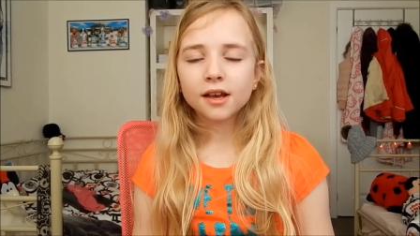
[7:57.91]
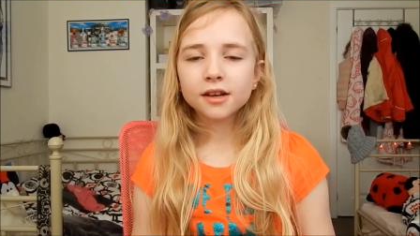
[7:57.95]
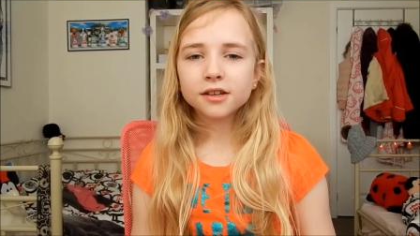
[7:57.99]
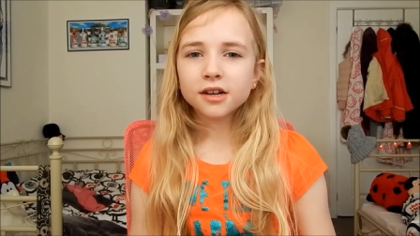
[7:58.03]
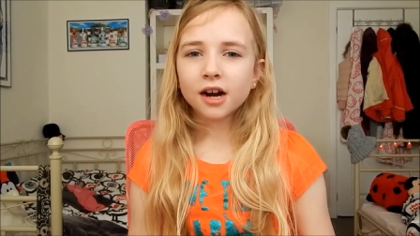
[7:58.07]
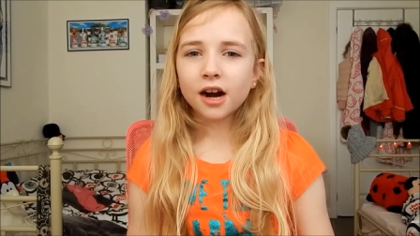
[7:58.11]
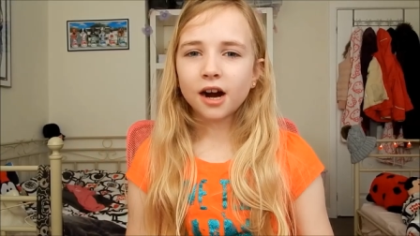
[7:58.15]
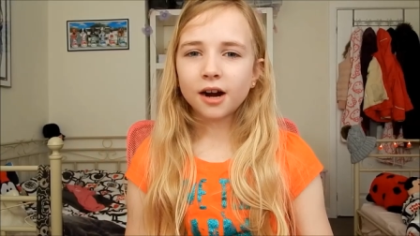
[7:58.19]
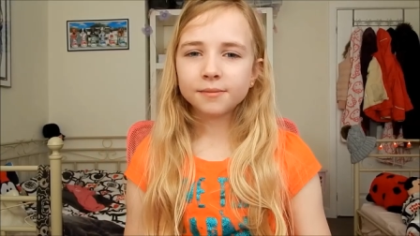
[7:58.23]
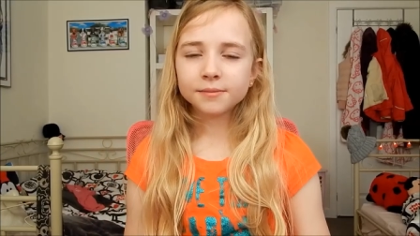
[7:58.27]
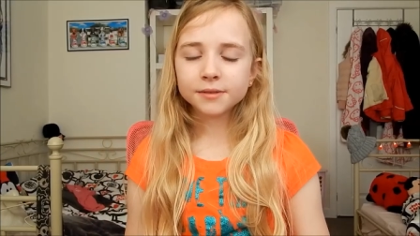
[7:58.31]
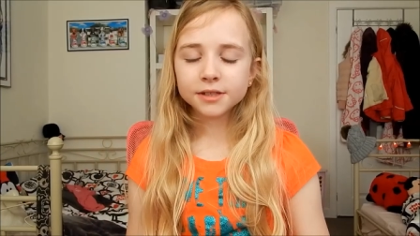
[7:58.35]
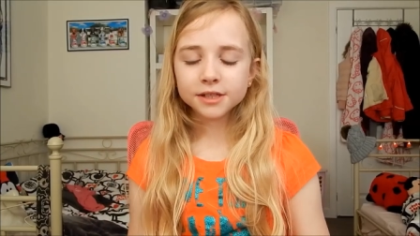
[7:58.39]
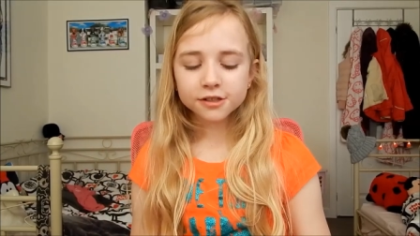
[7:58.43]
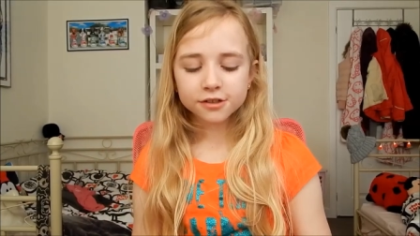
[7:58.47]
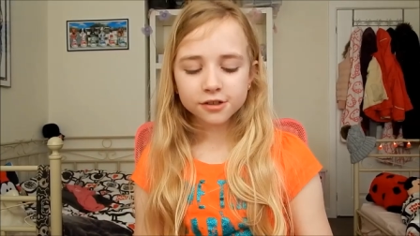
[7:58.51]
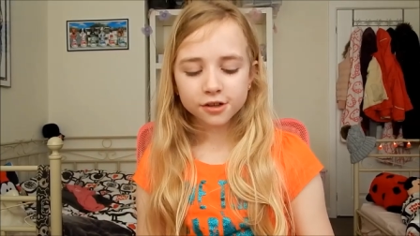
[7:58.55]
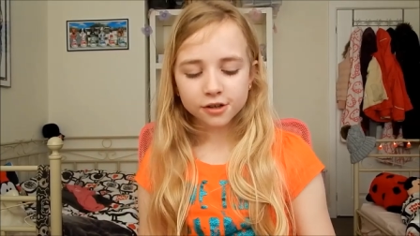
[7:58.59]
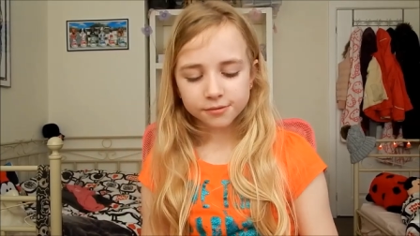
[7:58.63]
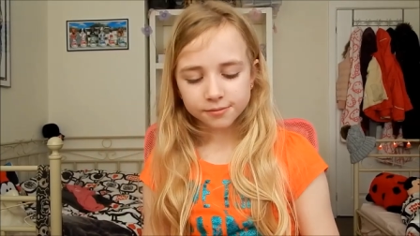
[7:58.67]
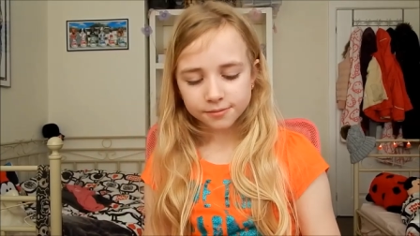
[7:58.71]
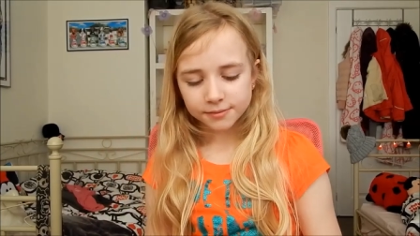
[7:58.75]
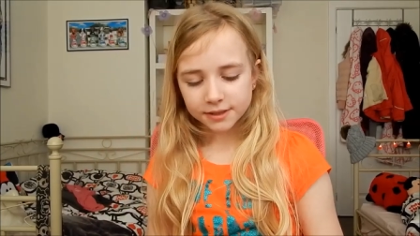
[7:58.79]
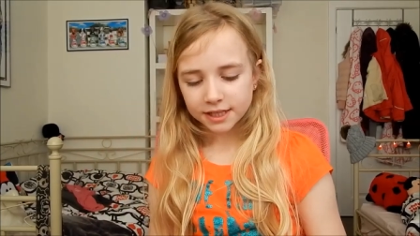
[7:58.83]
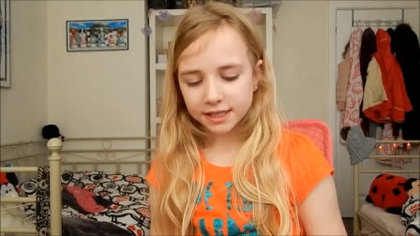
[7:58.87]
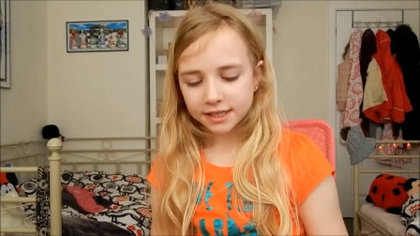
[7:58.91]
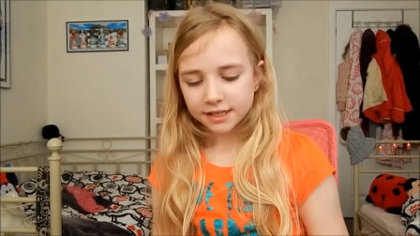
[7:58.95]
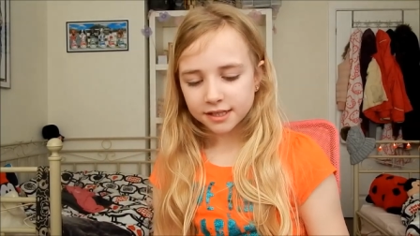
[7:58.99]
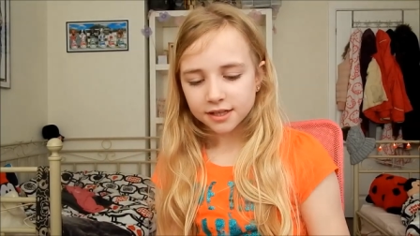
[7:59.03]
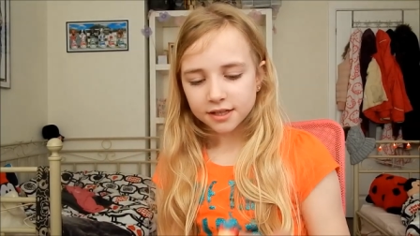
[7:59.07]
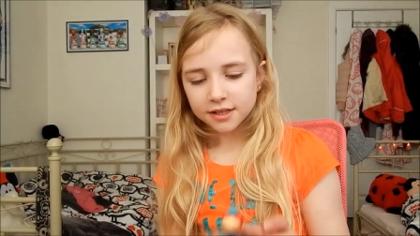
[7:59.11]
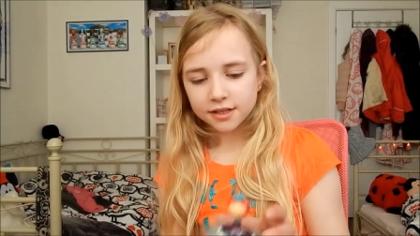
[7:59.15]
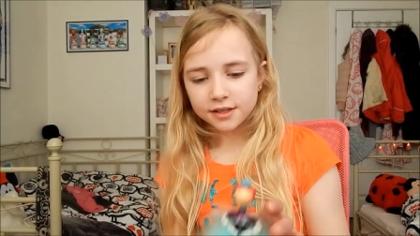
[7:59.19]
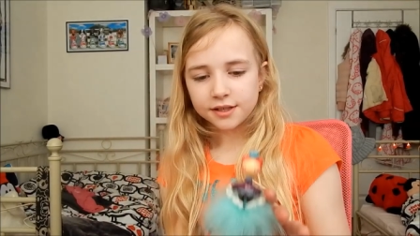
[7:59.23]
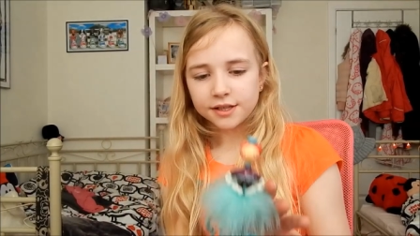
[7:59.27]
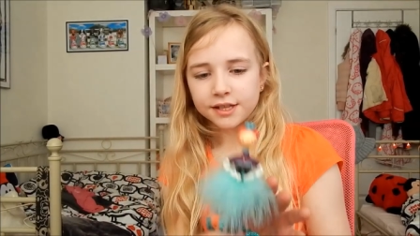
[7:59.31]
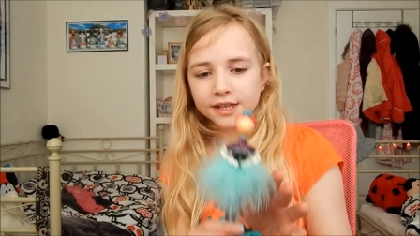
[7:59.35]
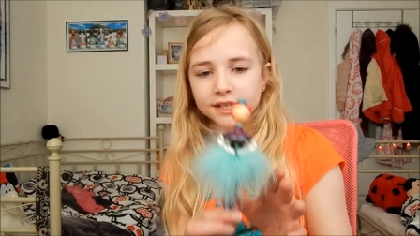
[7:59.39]
Carmen got me
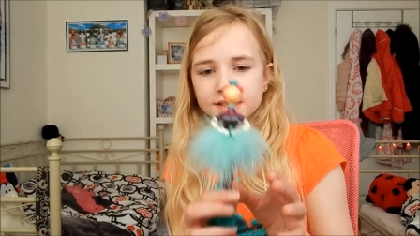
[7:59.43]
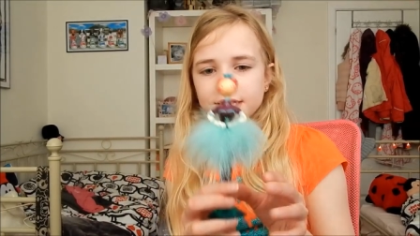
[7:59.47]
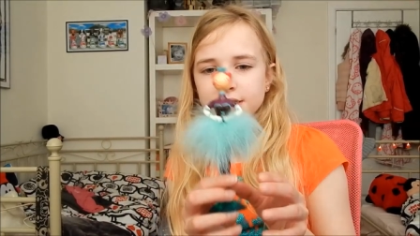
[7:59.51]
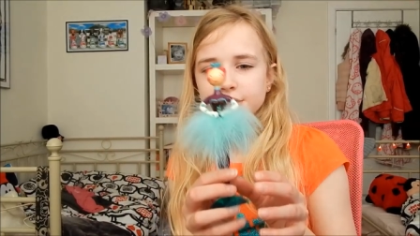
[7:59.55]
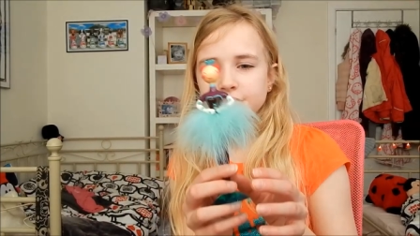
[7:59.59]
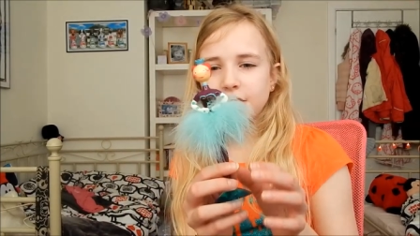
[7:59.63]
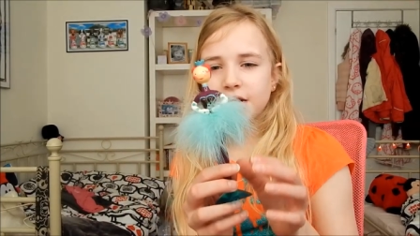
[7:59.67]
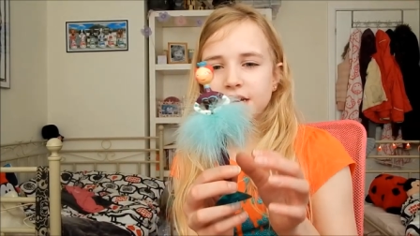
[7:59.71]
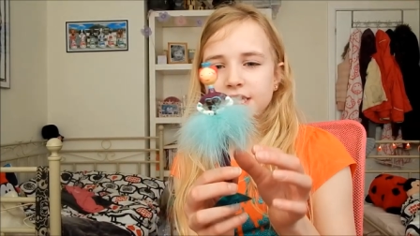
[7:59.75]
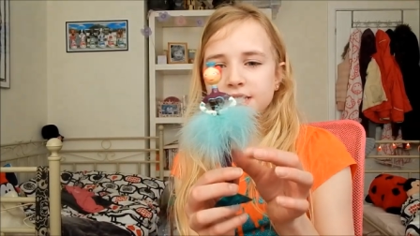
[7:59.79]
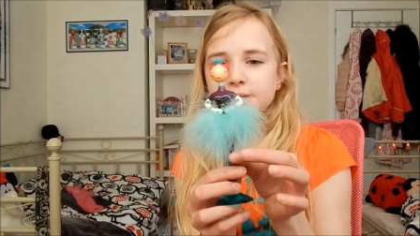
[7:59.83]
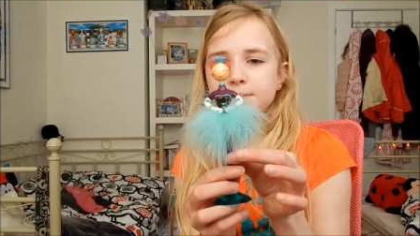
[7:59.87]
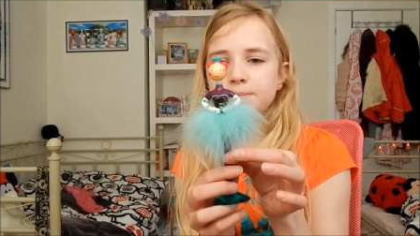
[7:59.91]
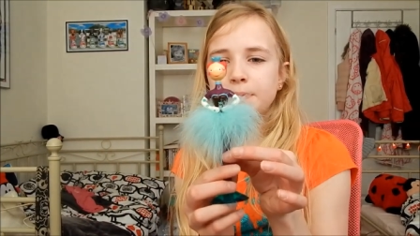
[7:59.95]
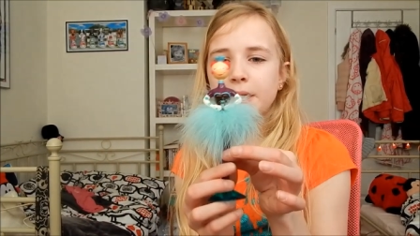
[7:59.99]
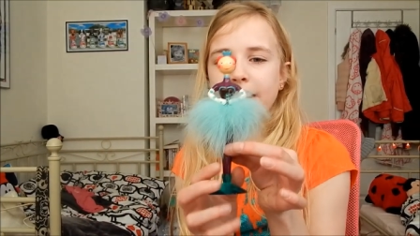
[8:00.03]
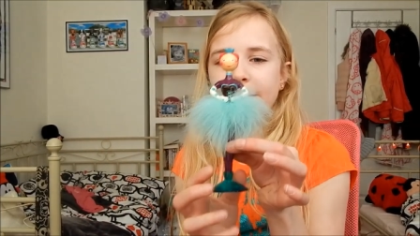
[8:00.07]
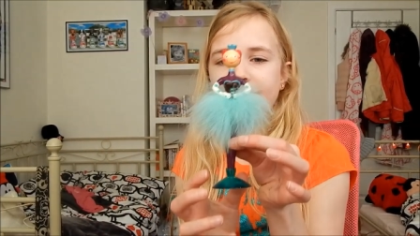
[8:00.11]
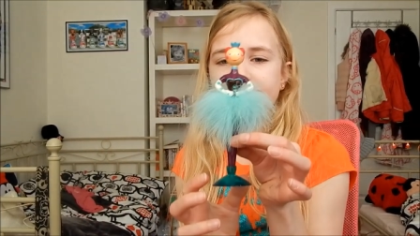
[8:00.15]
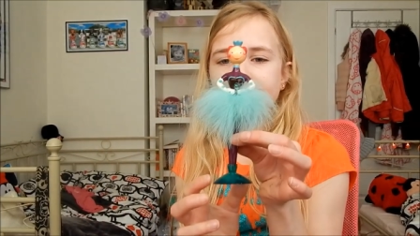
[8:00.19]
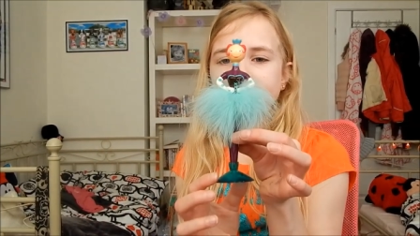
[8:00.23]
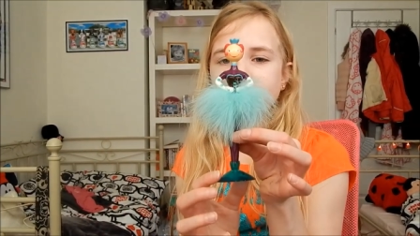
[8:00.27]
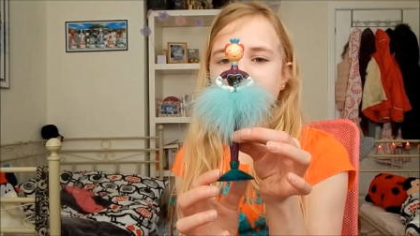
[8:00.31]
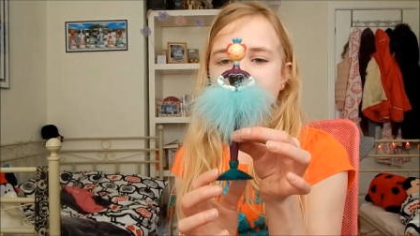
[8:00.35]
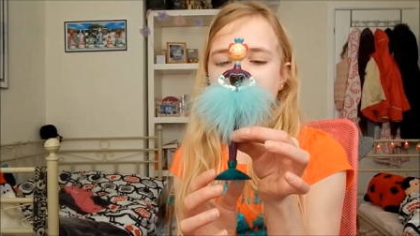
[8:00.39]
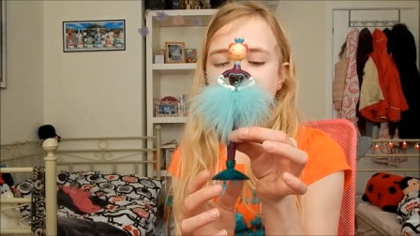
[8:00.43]
this nice pen